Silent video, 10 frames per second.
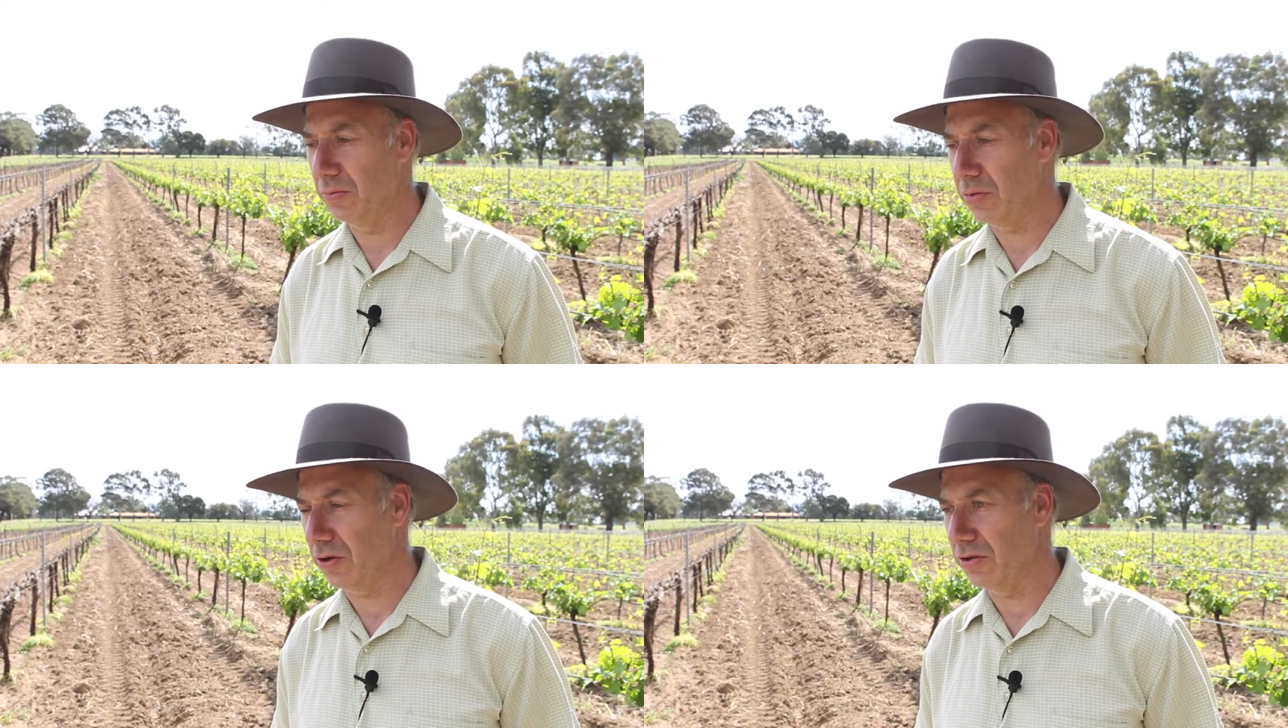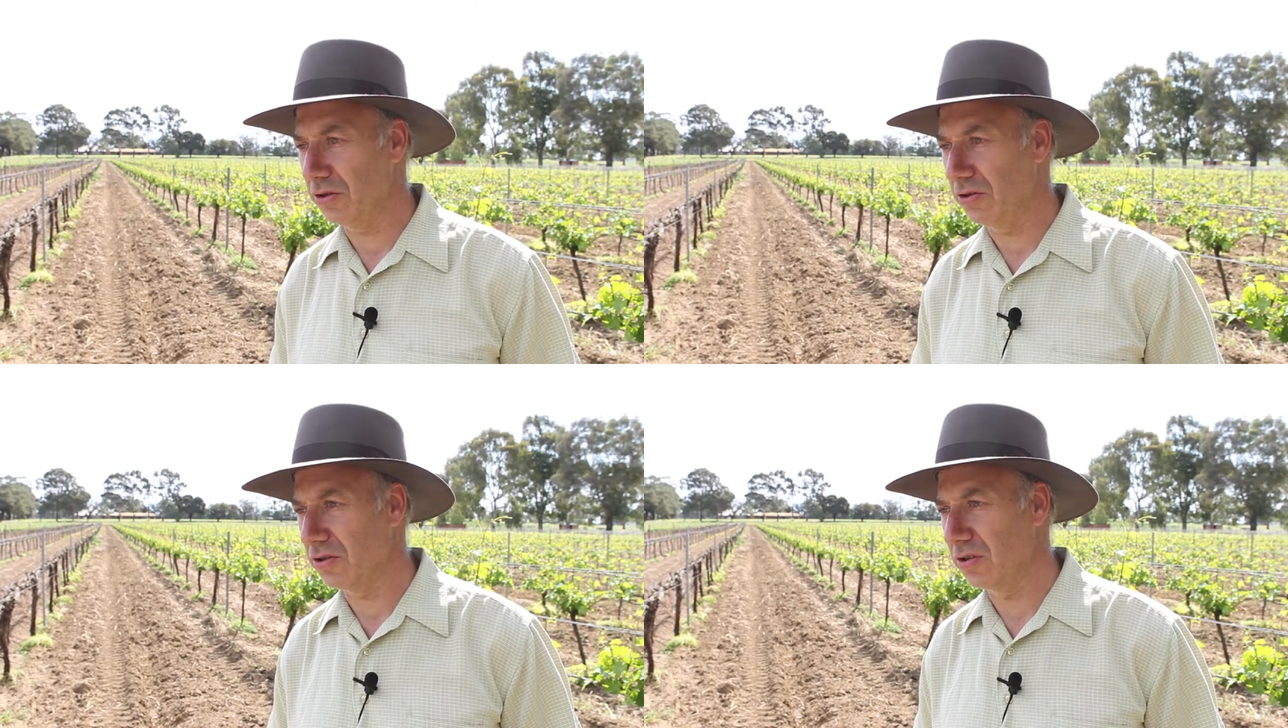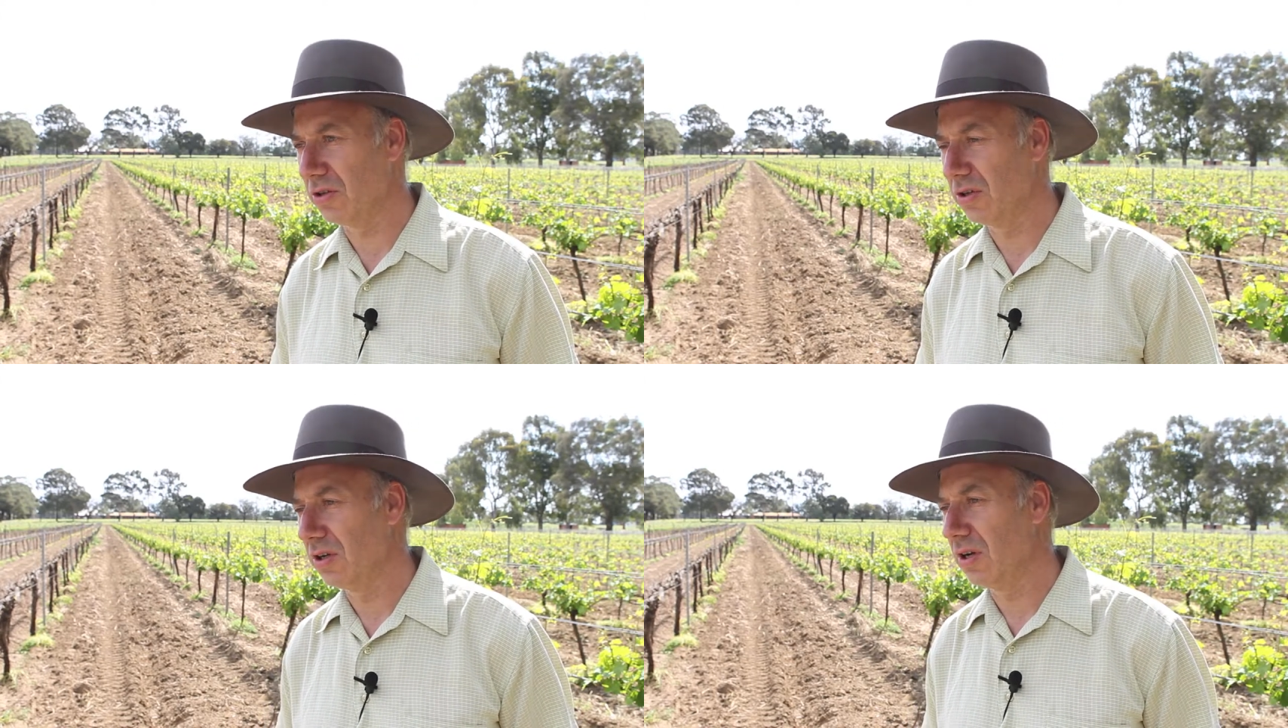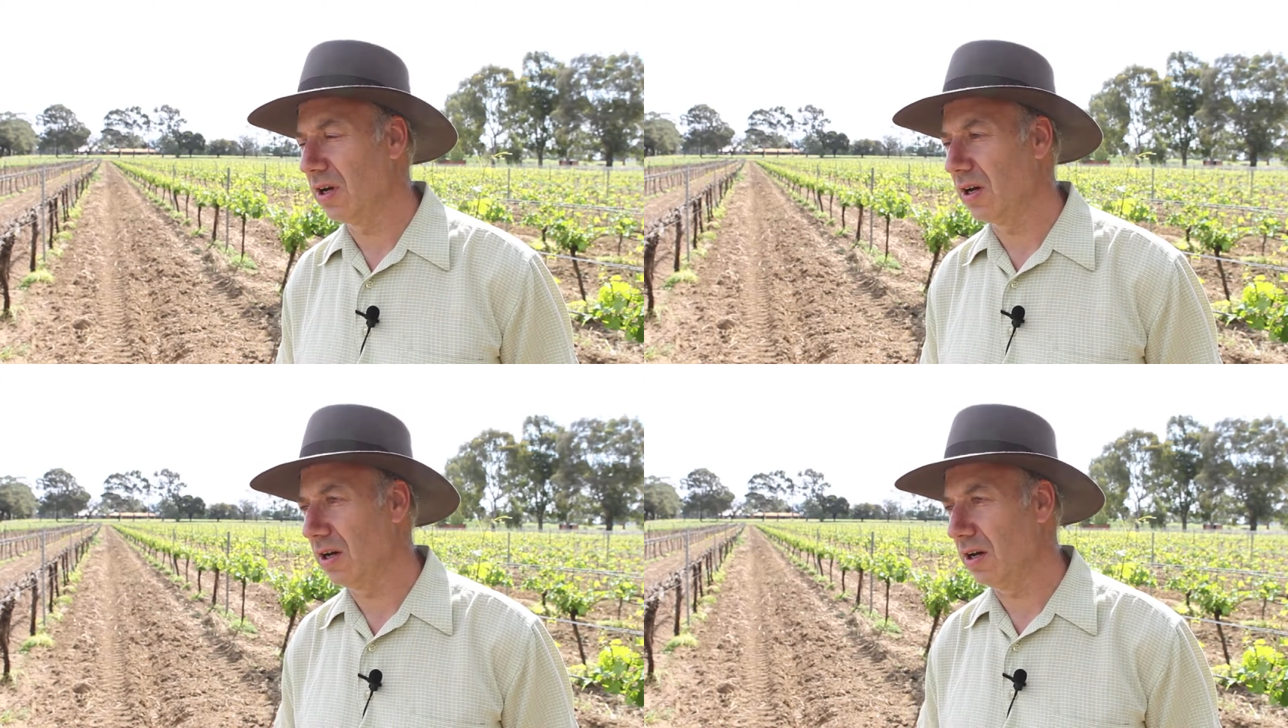produce,
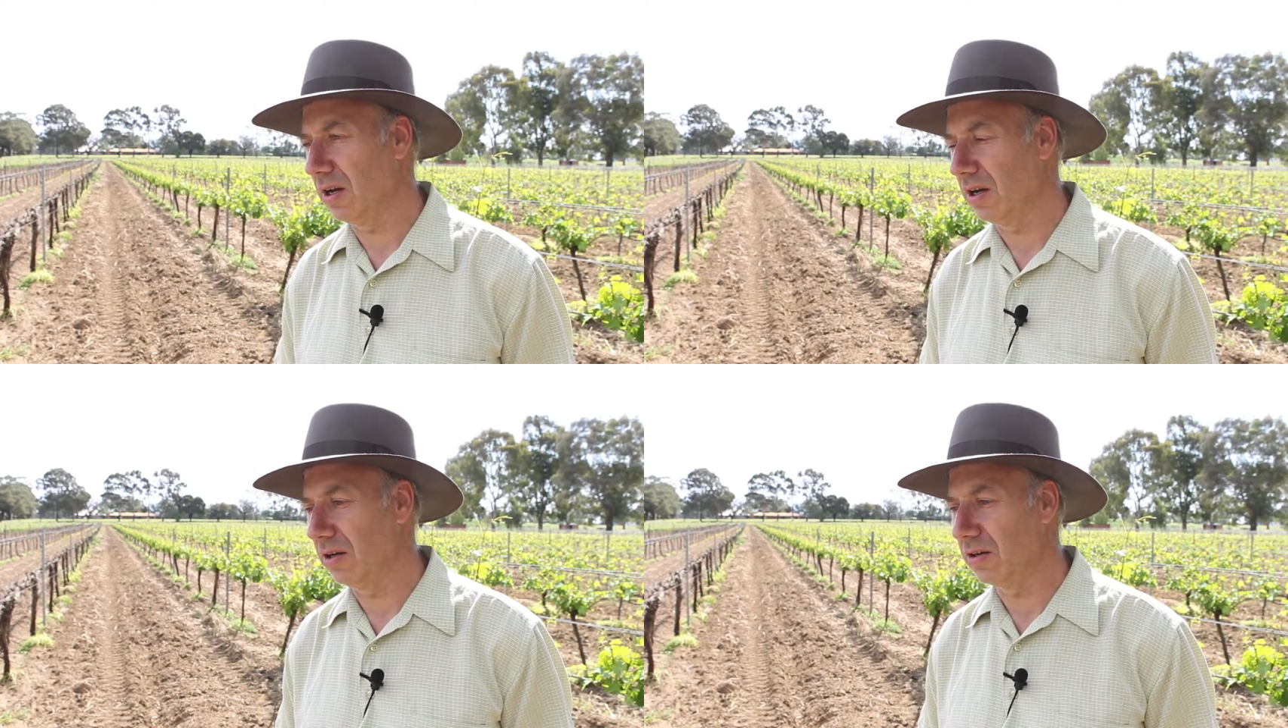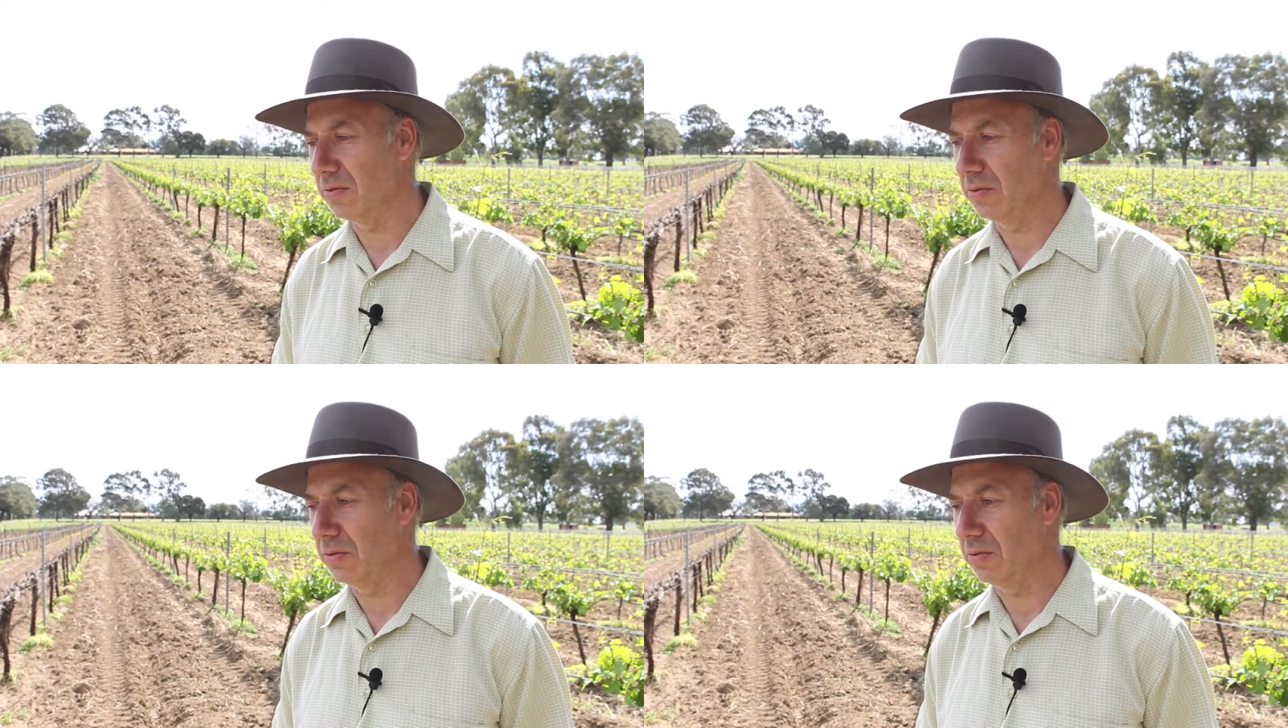and